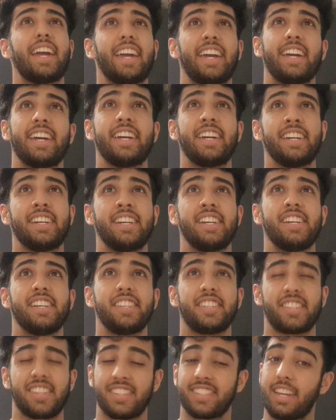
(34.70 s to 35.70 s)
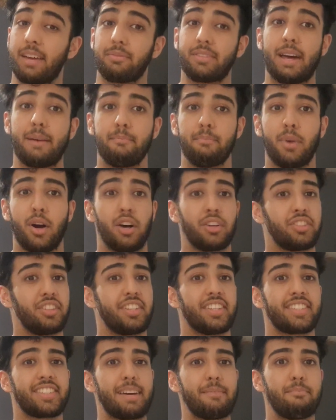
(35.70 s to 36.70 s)
is September to
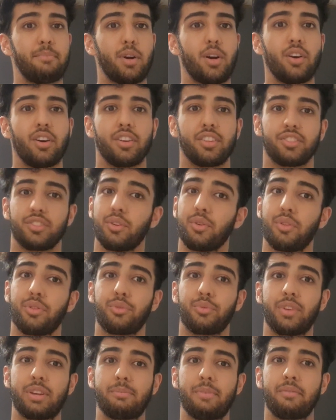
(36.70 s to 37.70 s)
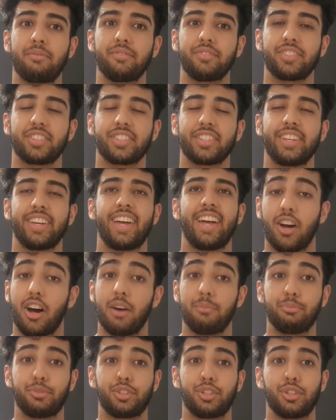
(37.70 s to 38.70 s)
December, so 3 months.
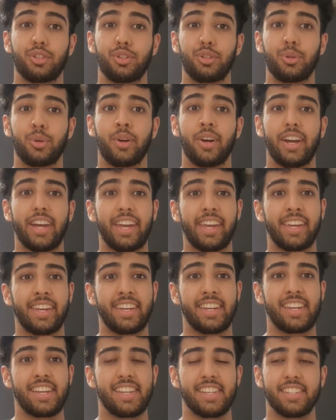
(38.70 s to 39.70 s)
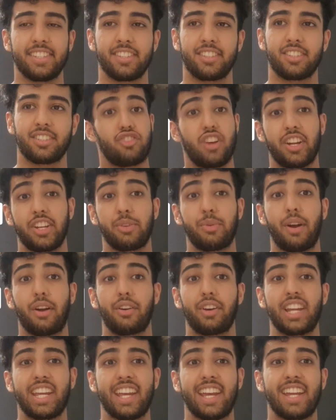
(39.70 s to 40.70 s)
Term 2 is
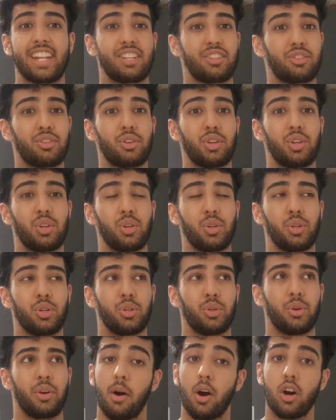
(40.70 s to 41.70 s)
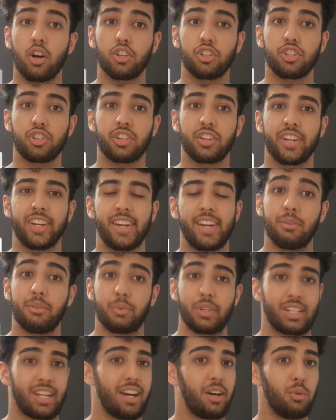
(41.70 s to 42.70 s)
January to March. Then
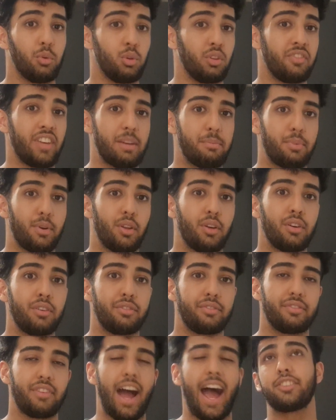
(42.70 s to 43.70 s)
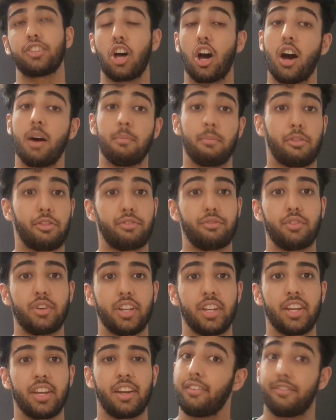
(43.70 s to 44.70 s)
we get all of April off. And term
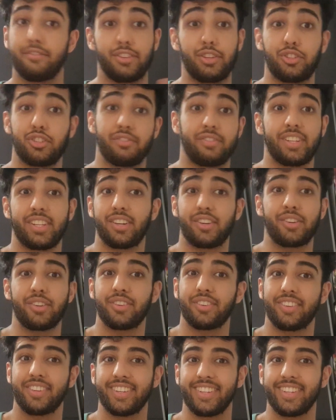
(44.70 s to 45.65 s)
3, future video,